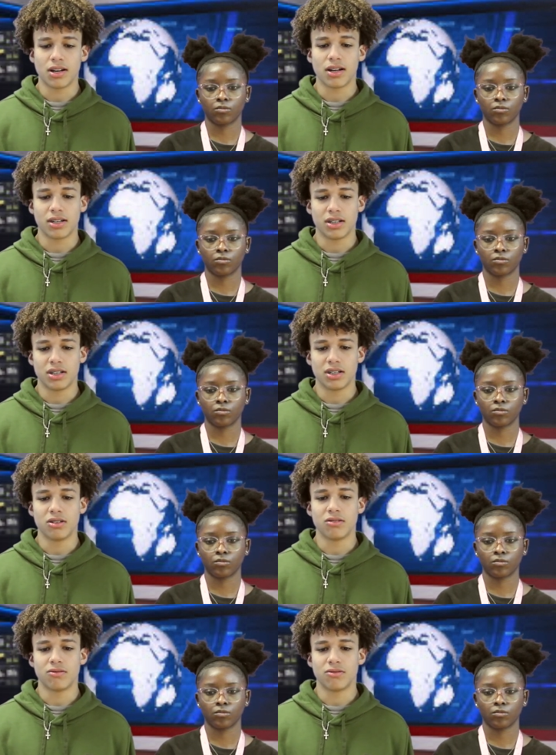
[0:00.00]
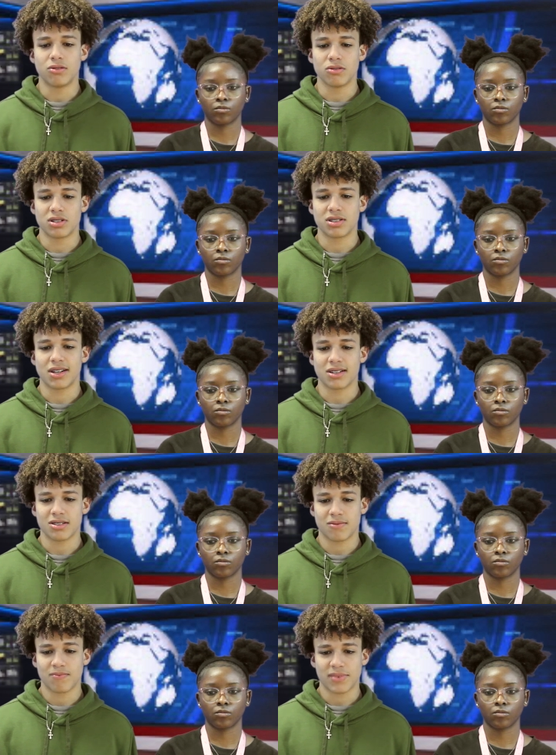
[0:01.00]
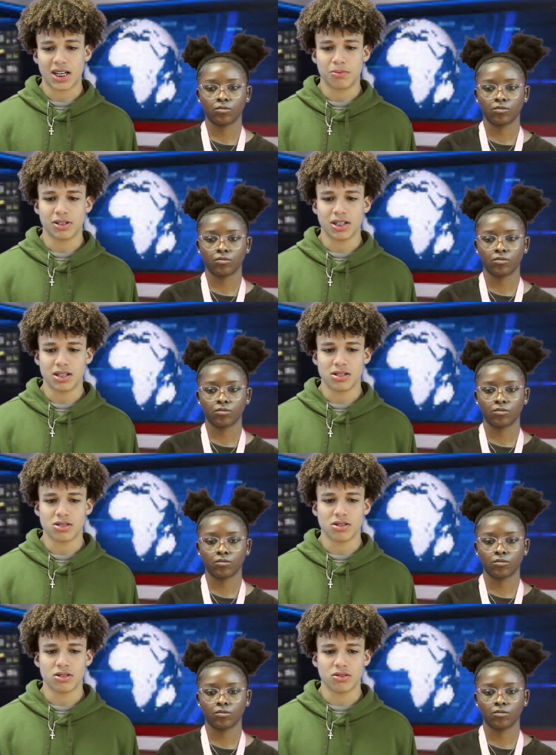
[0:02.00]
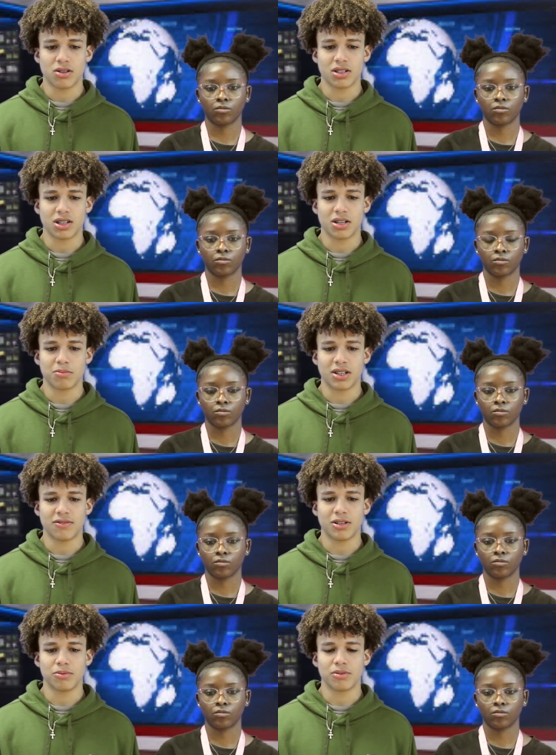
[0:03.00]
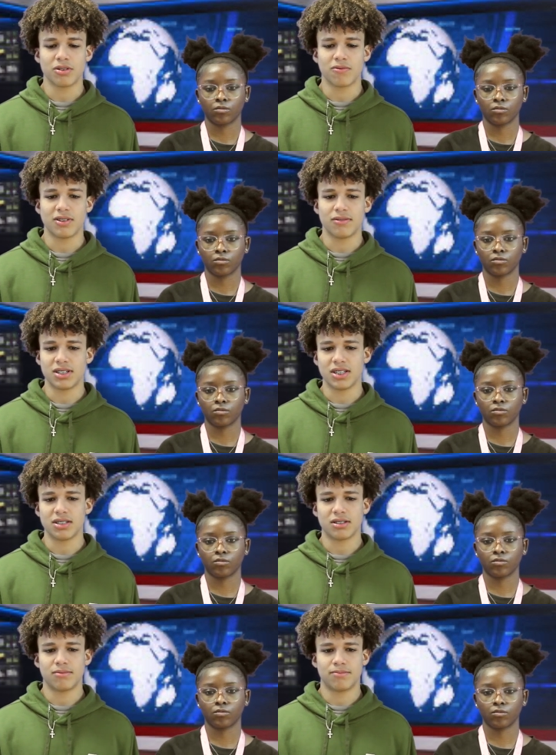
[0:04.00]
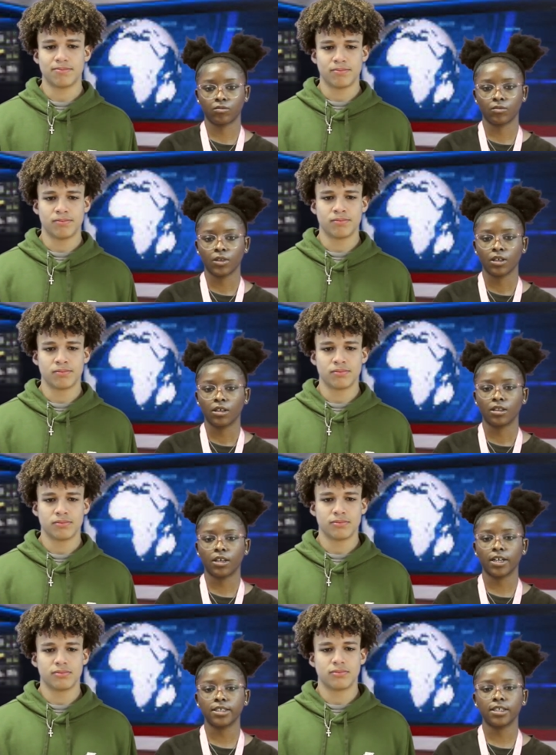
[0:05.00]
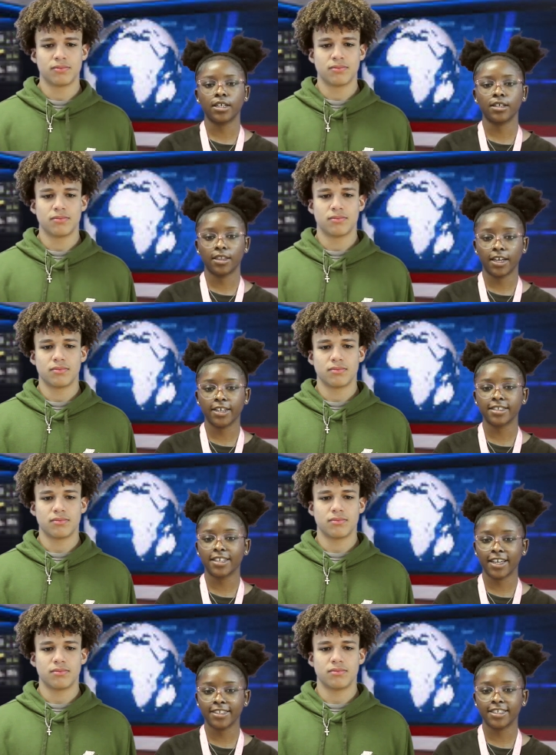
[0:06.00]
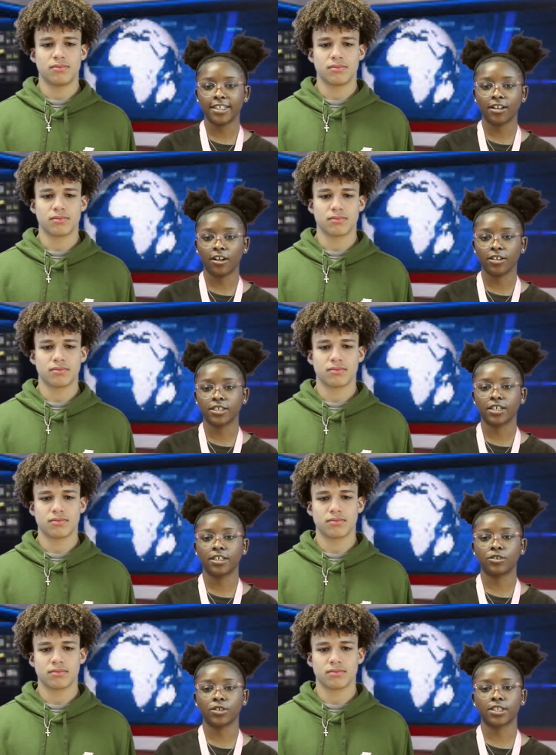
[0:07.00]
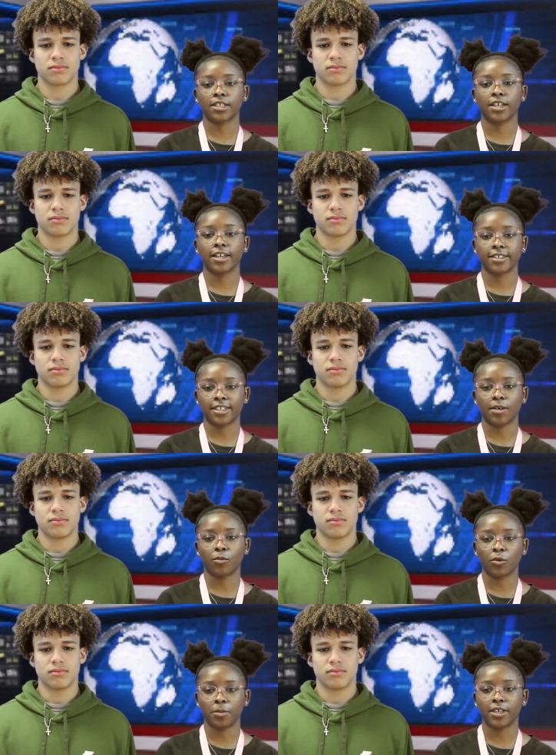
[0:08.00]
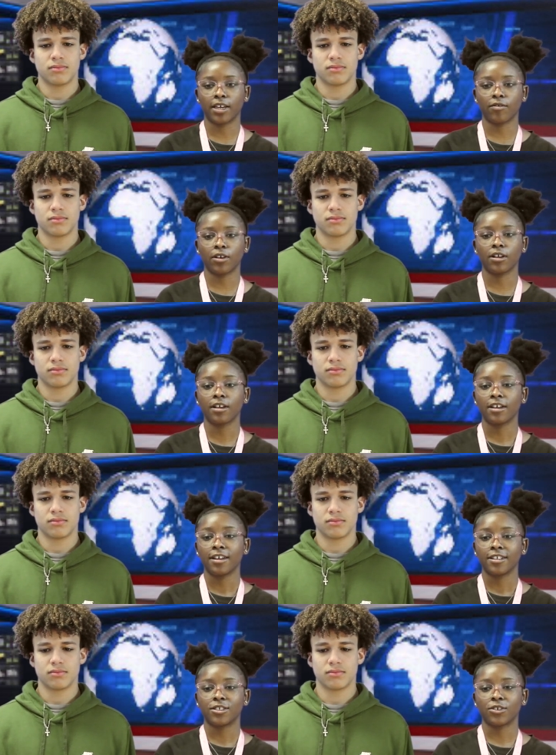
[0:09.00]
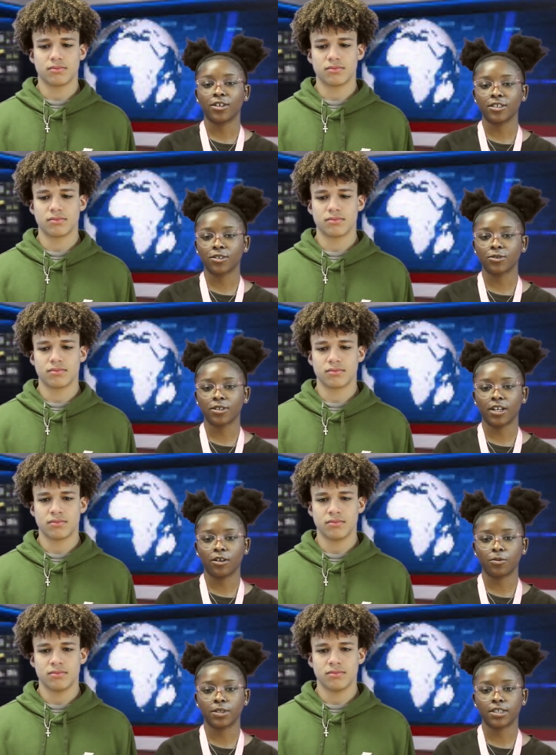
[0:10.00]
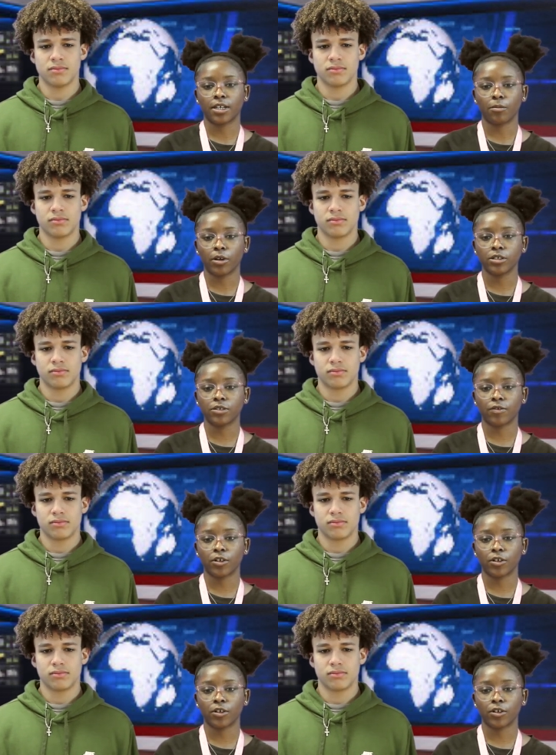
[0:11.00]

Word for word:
Speaker 1: dot edu forward slash. Applications are due online by February 15th.
Speaker 2: The, ST, the SAT college entrance exam will be given during school day on Wednesday, March